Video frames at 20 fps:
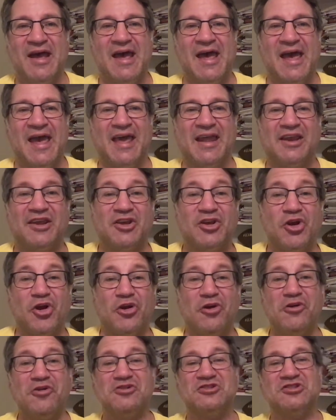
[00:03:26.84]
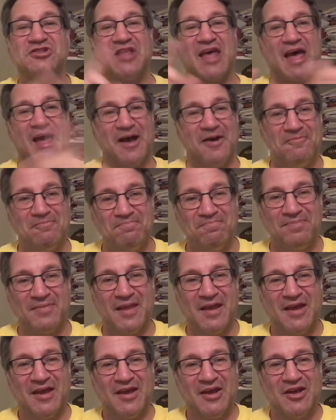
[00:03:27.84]
and encourage them
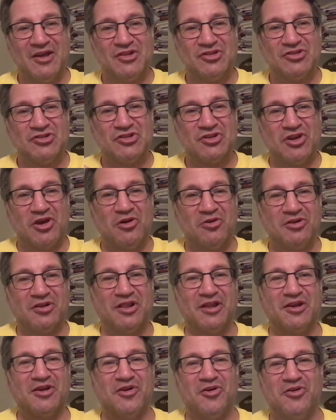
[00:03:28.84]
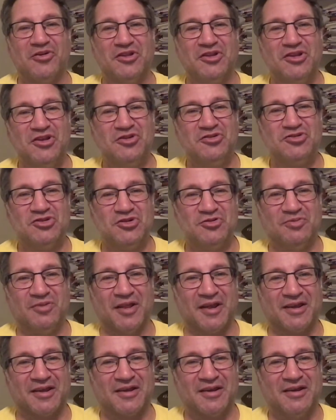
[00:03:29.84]
to go click on the YouTube
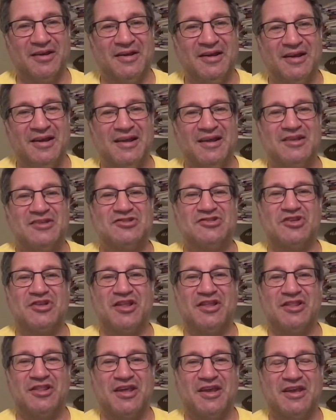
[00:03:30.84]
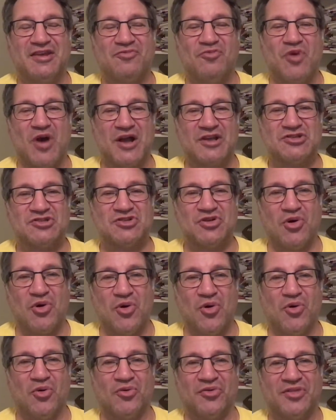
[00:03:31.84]
link so that they can watch the
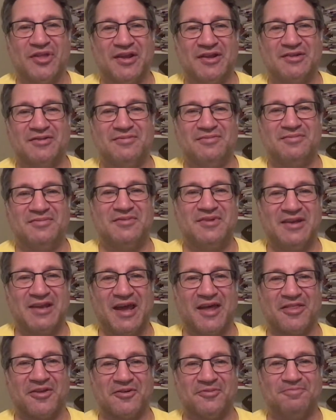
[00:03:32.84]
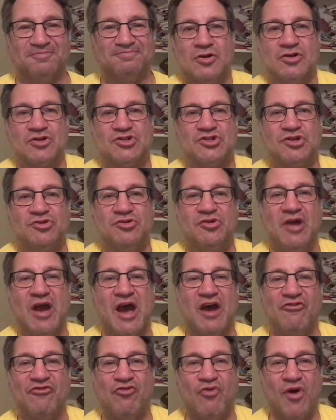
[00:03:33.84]
whole thing together. So you
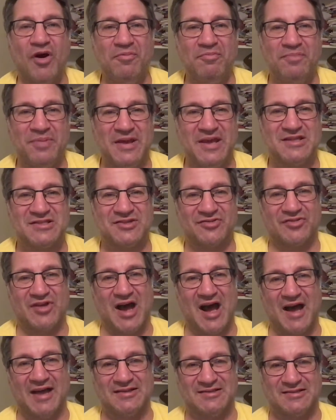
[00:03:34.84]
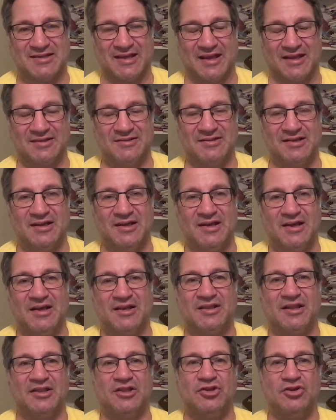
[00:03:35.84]
have one piece of content that
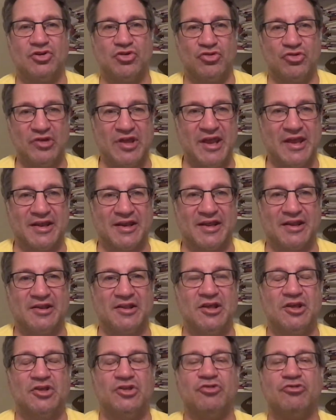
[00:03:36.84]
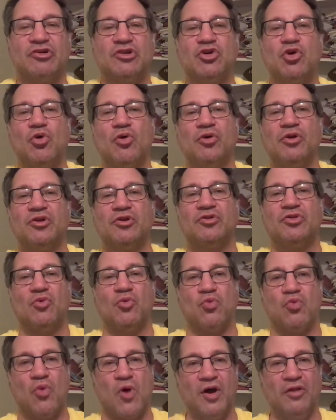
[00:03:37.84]
you created. You recorded the
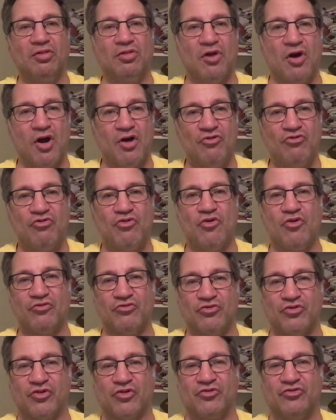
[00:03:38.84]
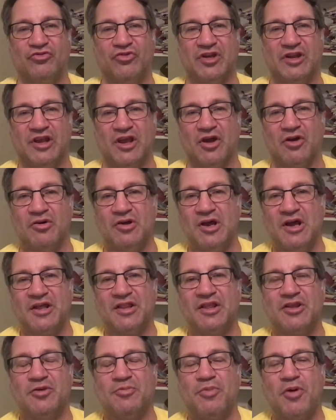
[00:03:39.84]
one long form video that
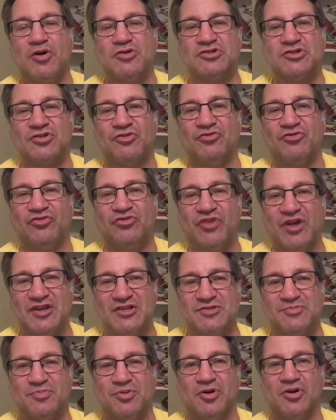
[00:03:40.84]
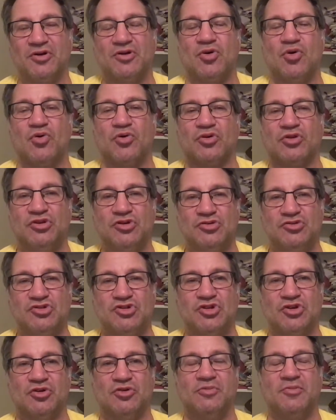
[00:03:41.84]
you post on Facebook or
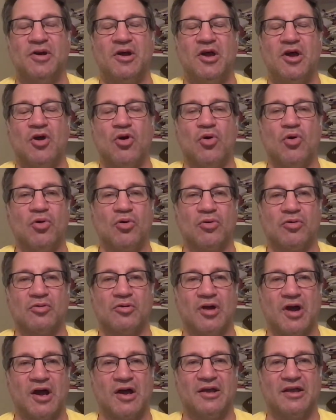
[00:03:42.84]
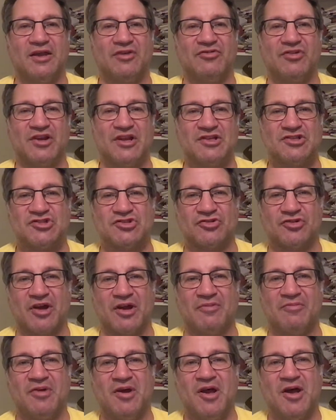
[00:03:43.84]
YouTube or even Instagram,
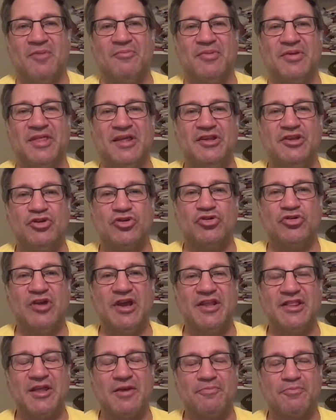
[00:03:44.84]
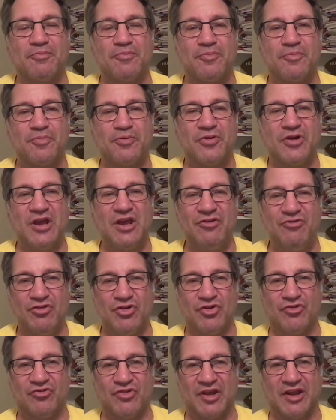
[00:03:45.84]
but then you create that preview
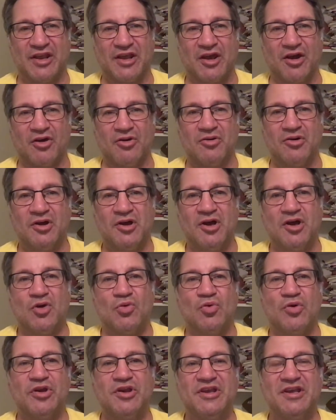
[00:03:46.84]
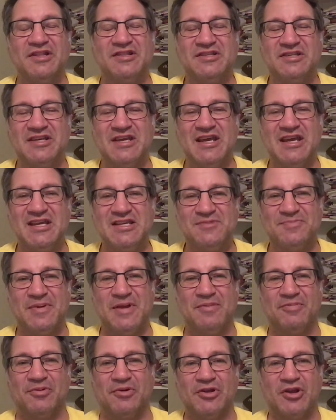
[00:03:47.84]
video where you can tease
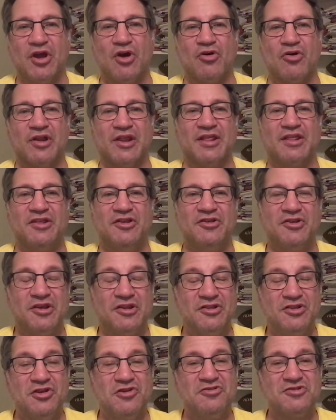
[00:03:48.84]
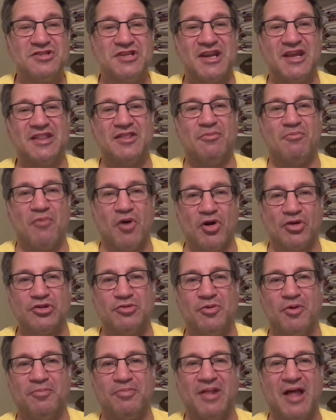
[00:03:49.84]
people to go, and you can use it in the
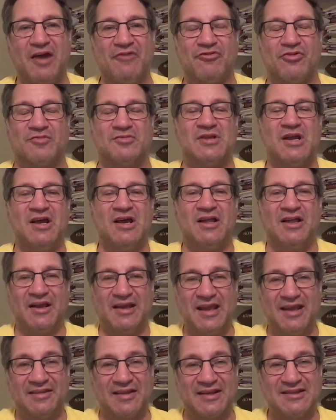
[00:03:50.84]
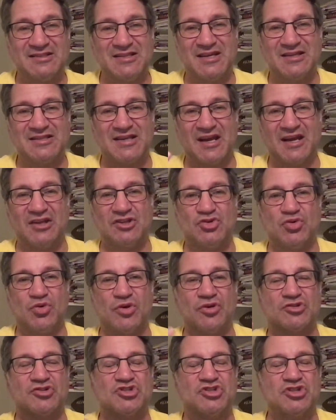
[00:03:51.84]
multiple platforms. Again, like TikTok and Twitter,
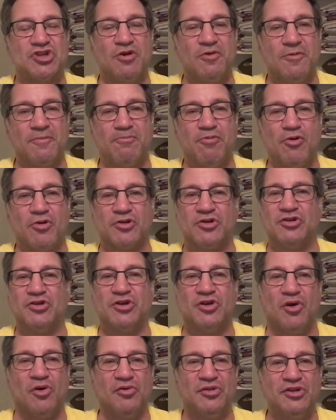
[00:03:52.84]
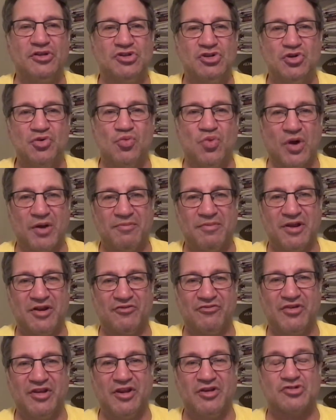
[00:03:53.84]
it's so important. You can only do 1-minute
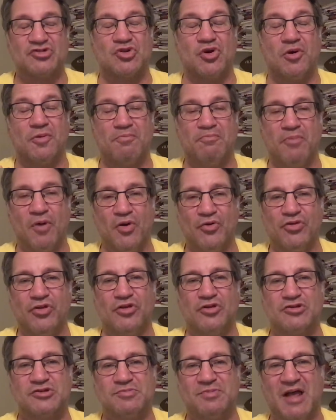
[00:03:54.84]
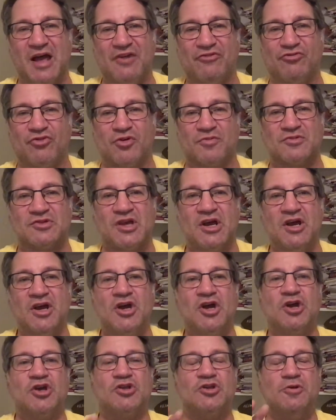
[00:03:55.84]
videos on both of those platforms.
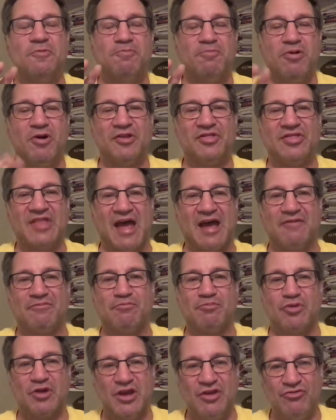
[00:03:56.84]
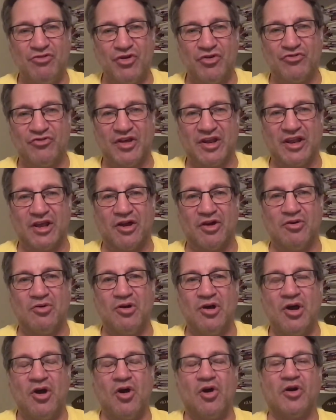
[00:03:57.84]
You put that preview video
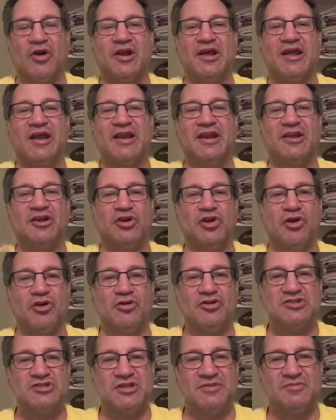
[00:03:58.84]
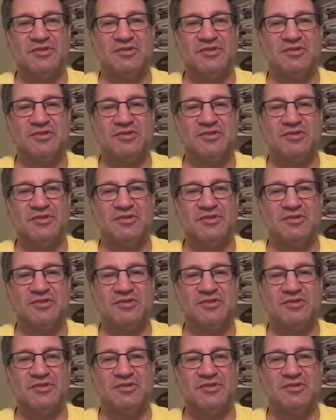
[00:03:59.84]
on it and encourage them to